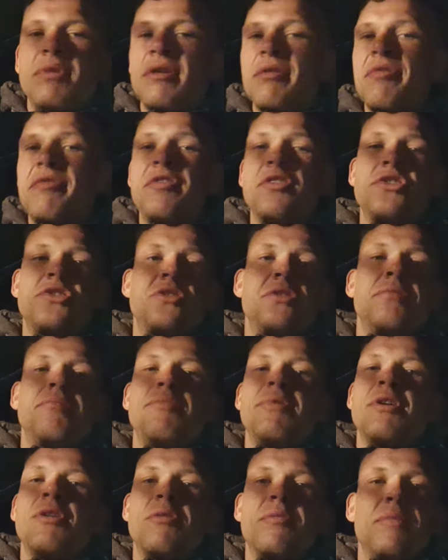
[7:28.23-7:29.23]
be it fishing,
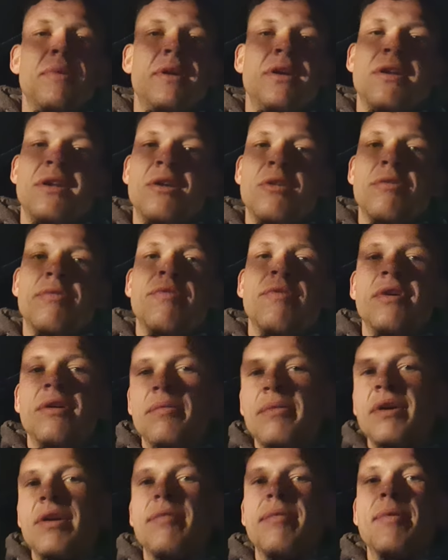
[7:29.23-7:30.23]
be it mental health.
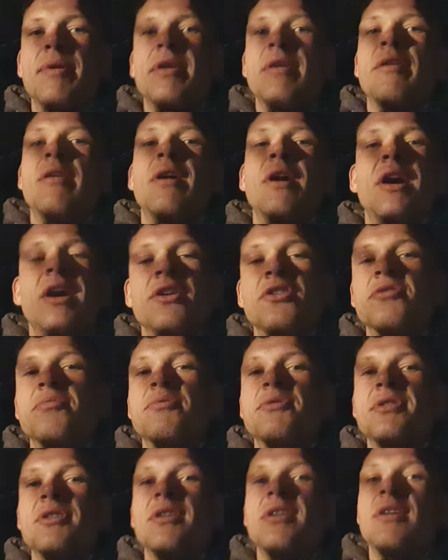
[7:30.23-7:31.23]
I'm here, man.
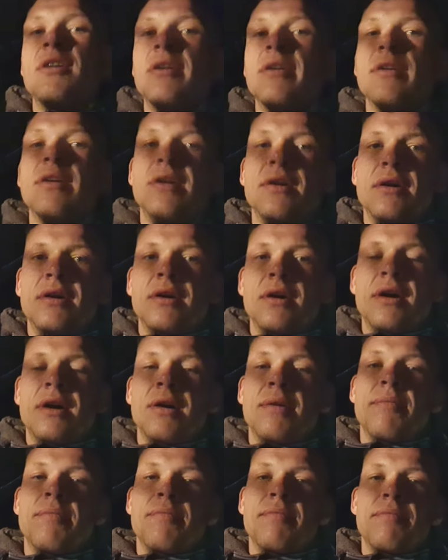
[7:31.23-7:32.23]
100% there.
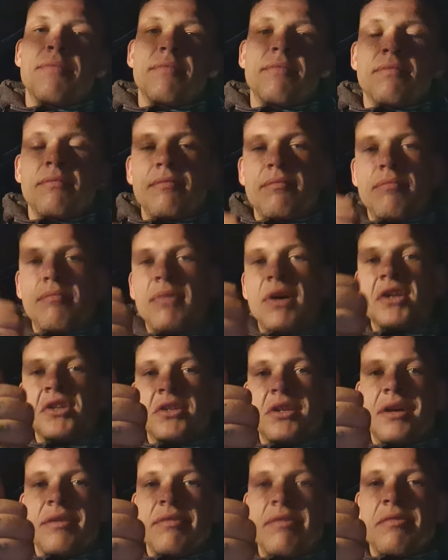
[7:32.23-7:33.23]
Um,
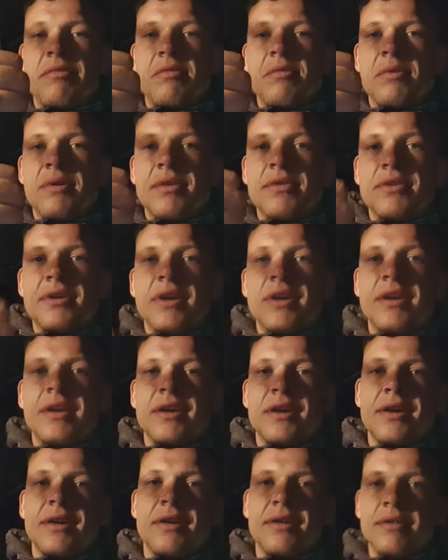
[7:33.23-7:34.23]
much love, everyone. Take
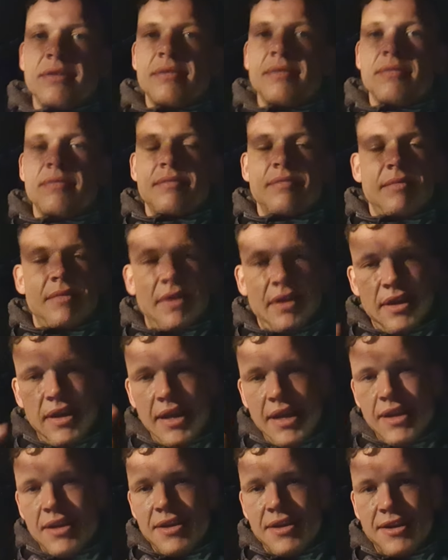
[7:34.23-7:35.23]
care
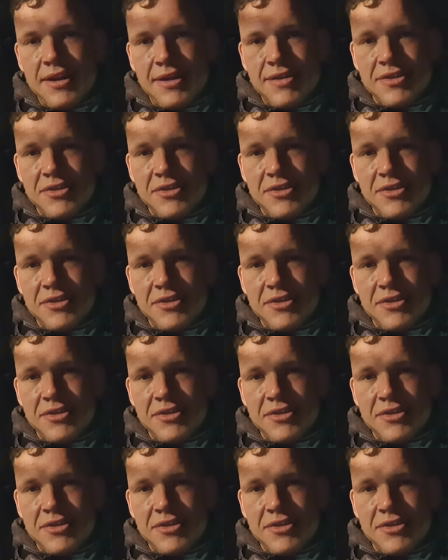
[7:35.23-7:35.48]
angry and